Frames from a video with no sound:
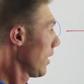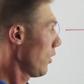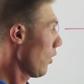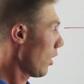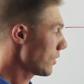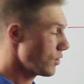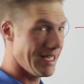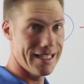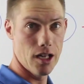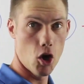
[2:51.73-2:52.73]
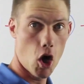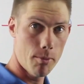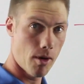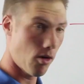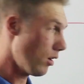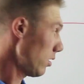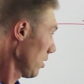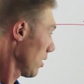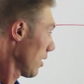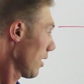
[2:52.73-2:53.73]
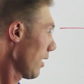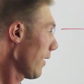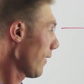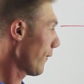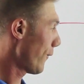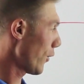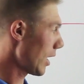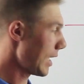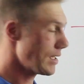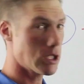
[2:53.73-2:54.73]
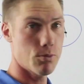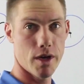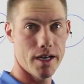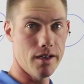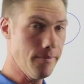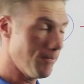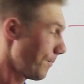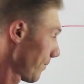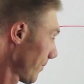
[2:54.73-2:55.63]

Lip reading: You also need a lawnmower, a fertilizer spreader